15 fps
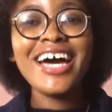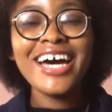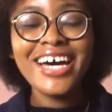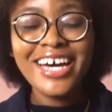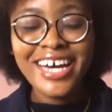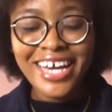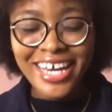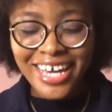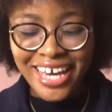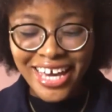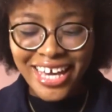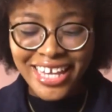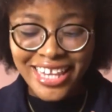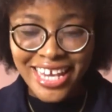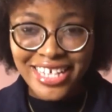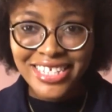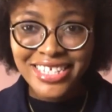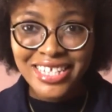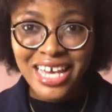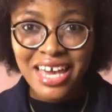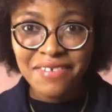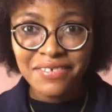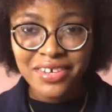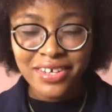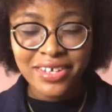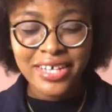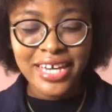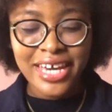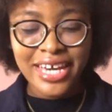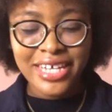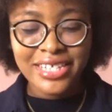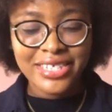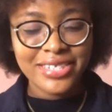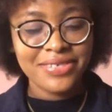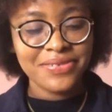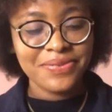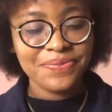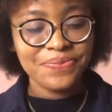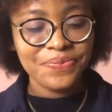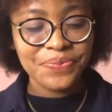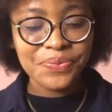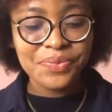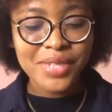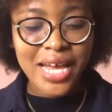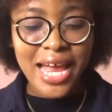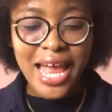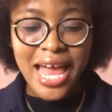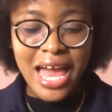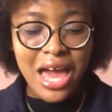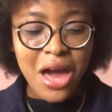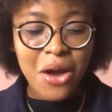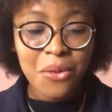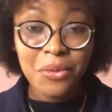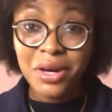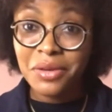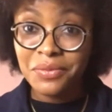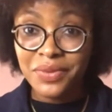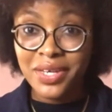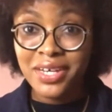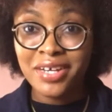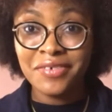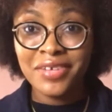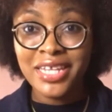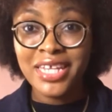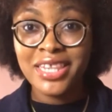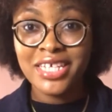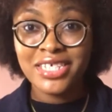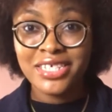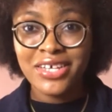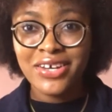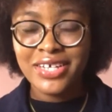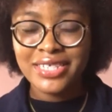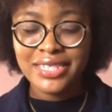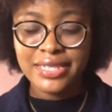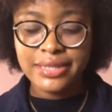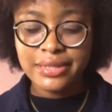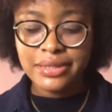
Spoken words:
Okay, let's dive into what we are really discussing.